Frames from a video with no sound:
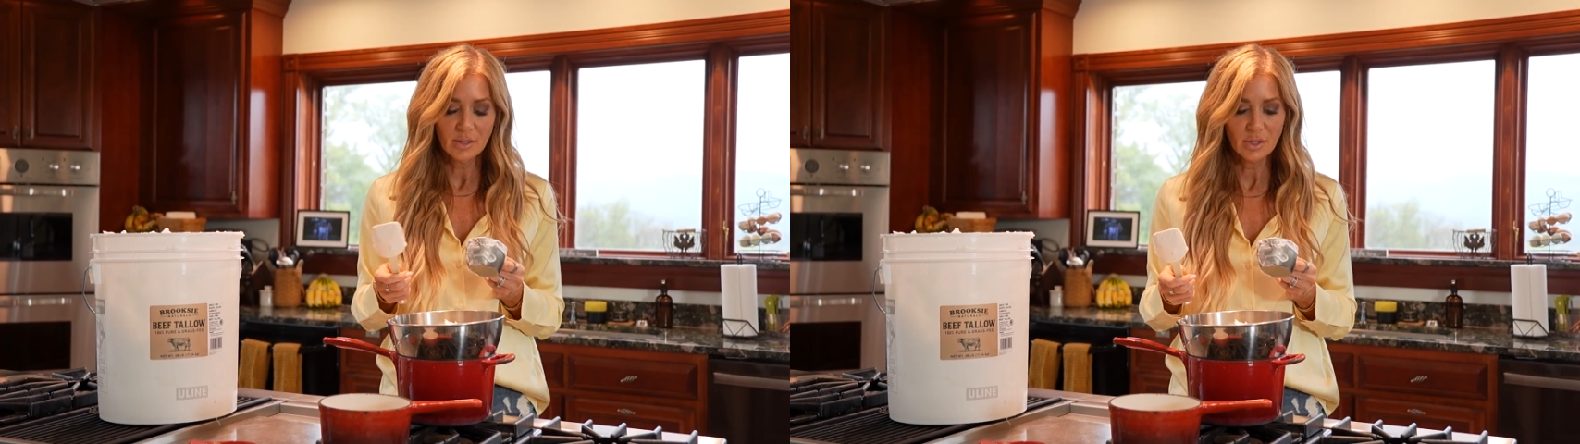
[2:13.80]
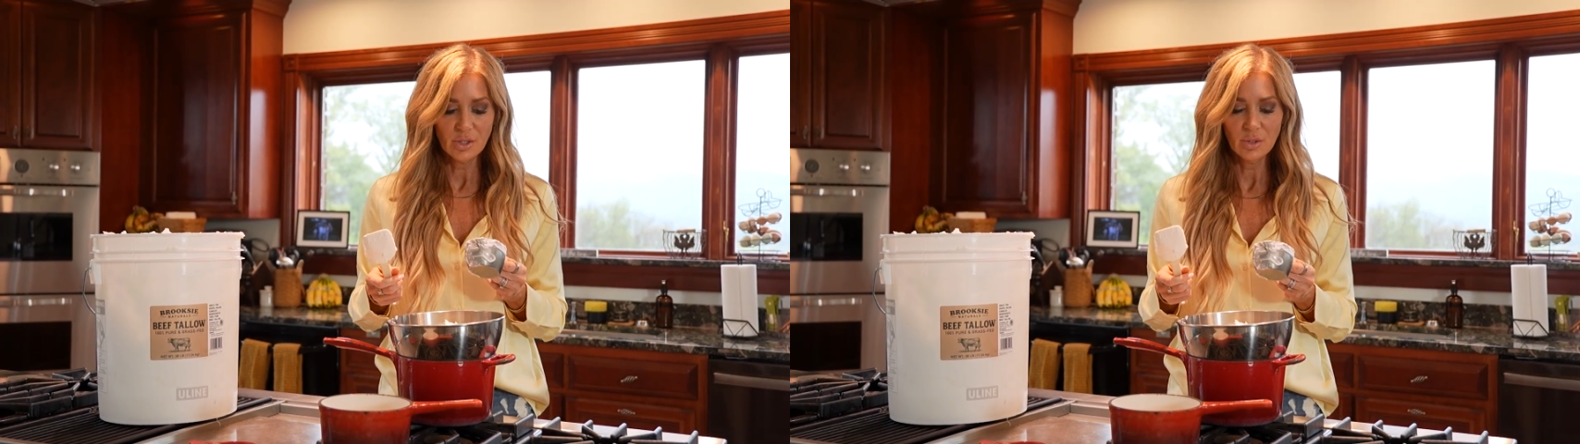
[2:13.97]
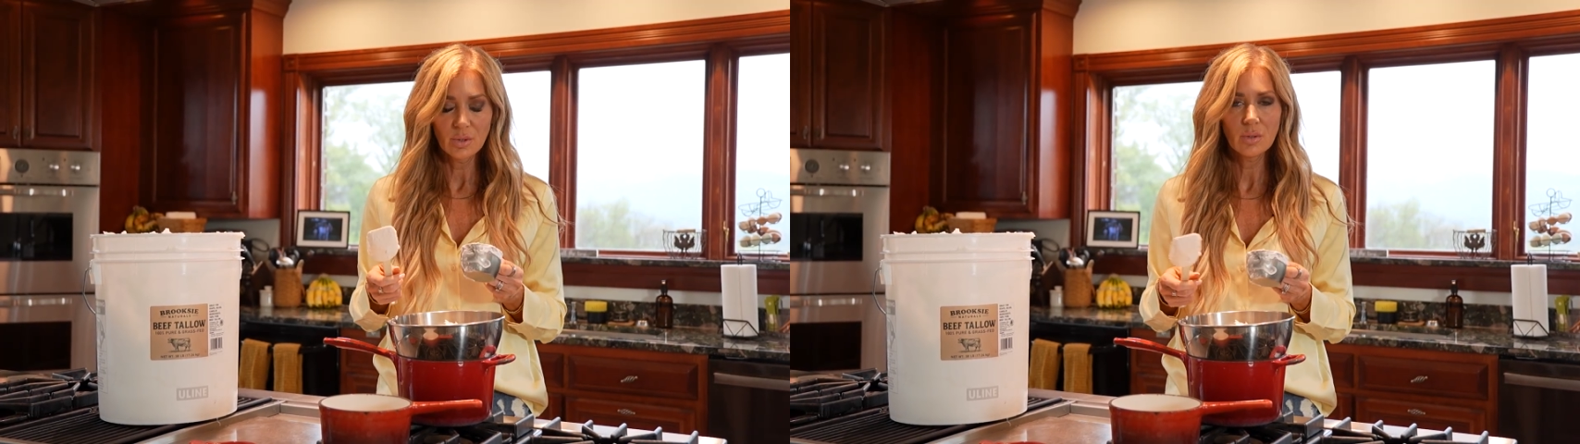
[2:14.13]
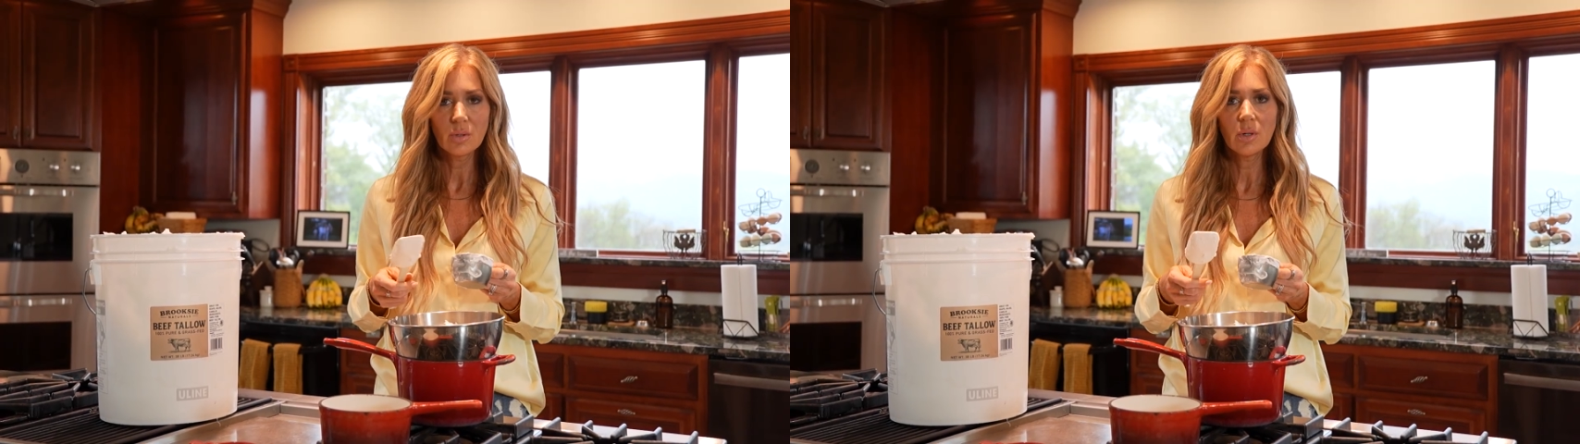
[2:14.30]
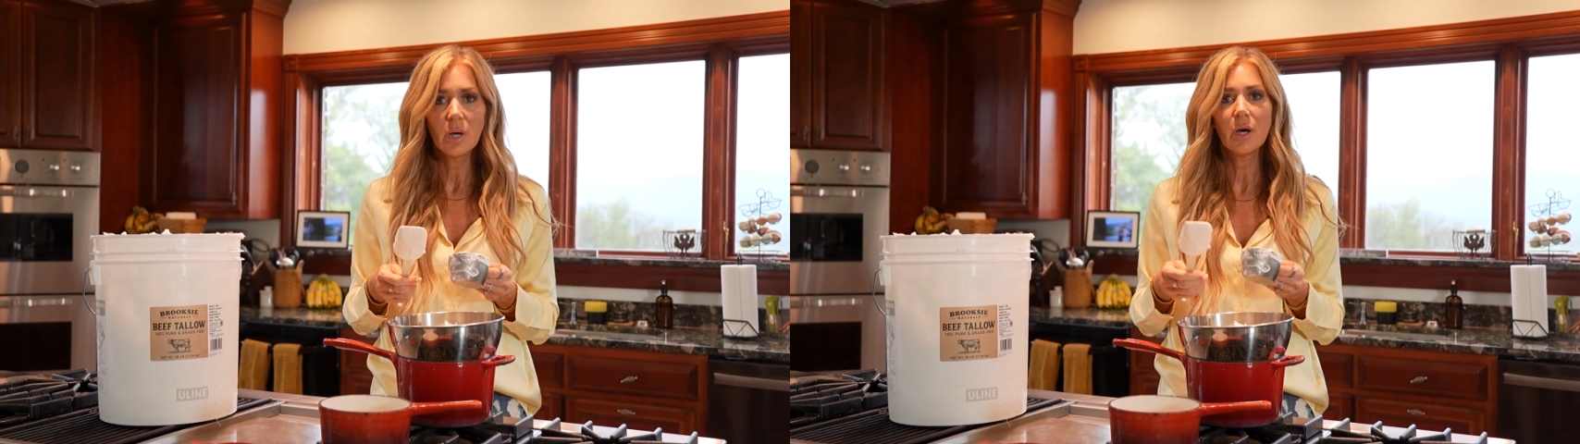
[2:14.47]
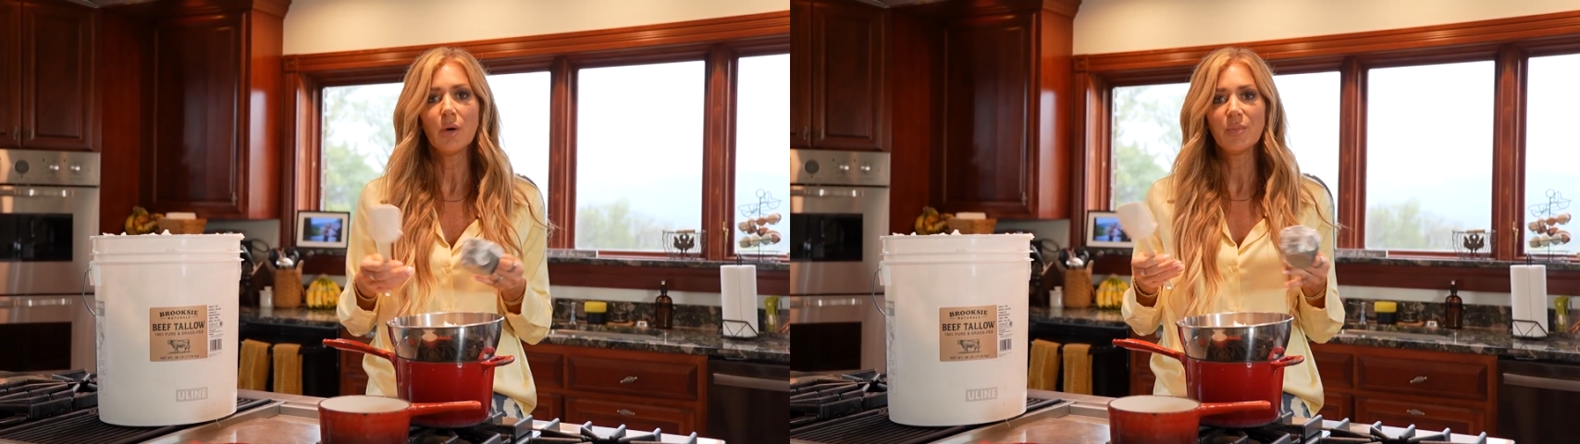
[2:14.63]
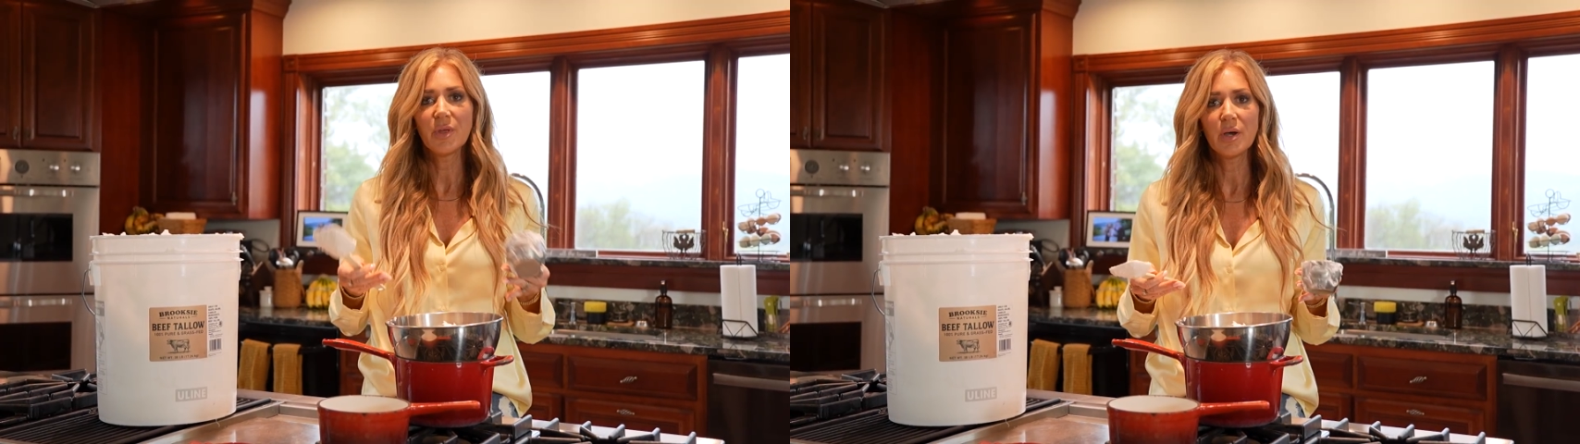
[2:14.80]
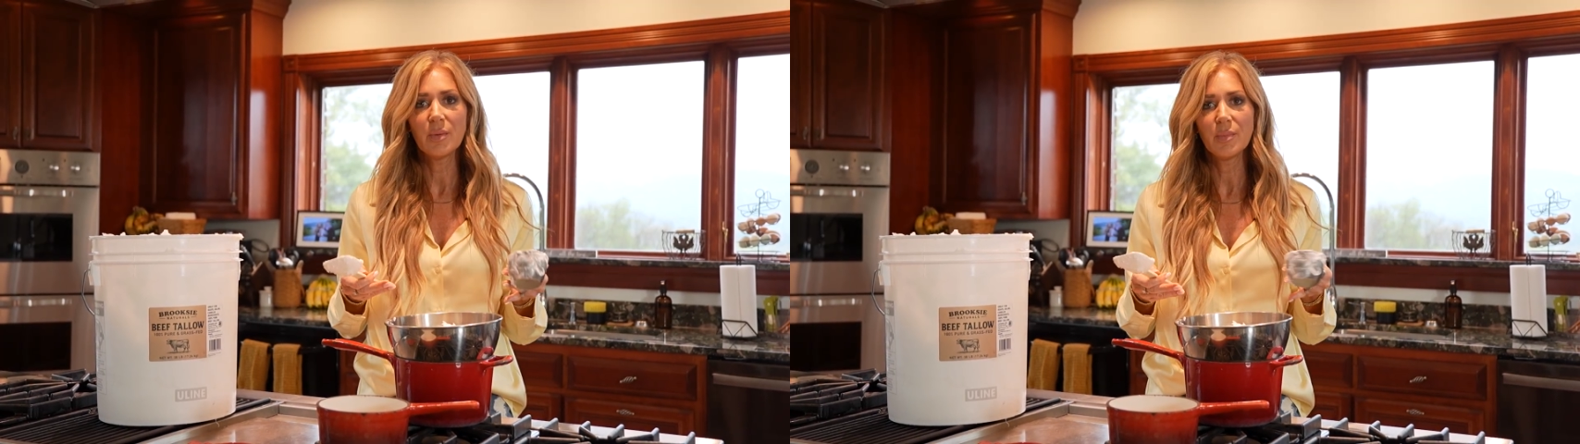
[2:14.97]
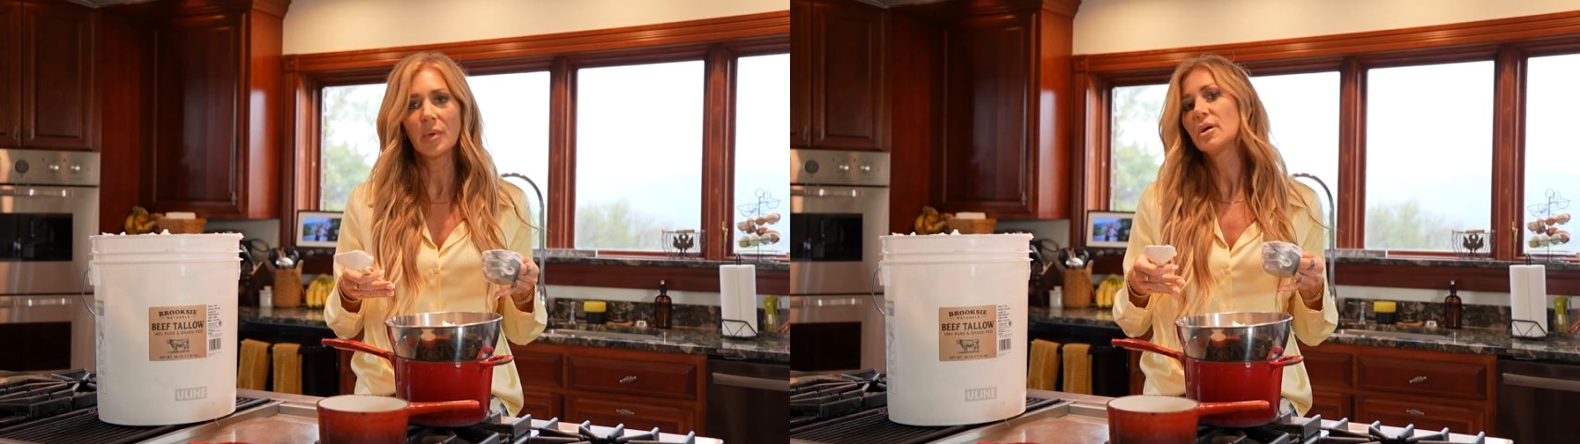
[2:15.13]
to help
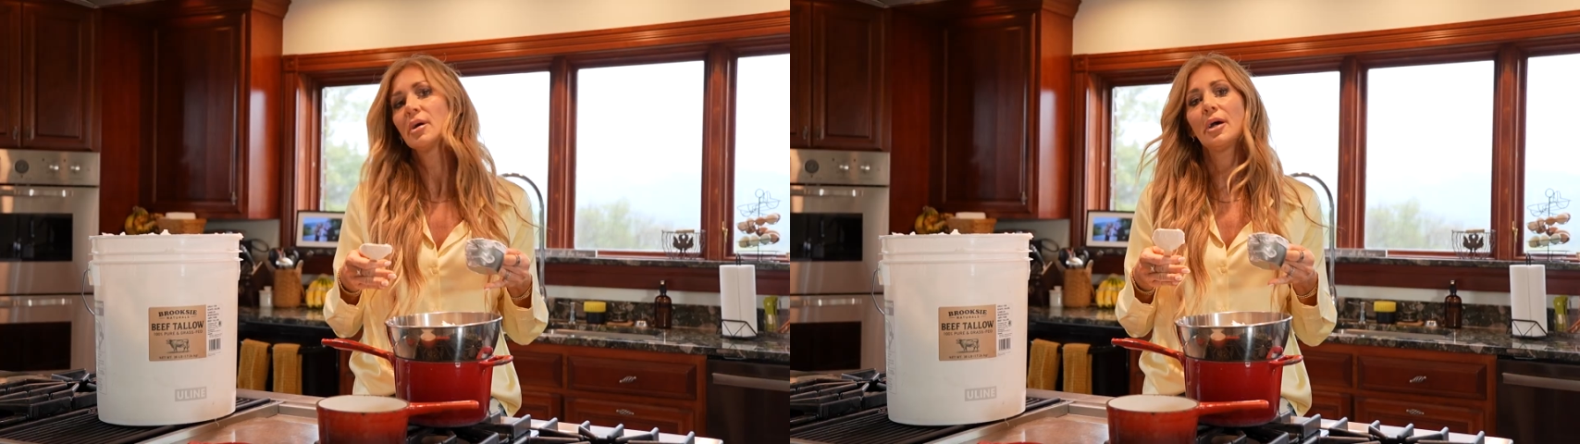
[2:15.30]
them